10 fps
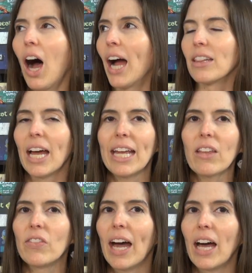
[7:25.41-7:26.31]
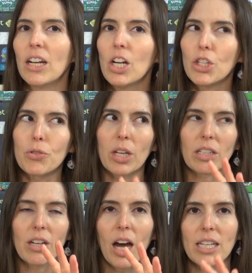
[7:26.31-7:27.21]
I like that you
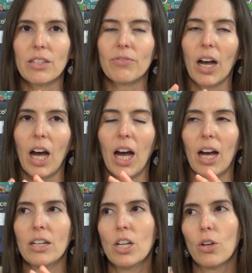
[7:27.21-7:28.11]
can kind of uh,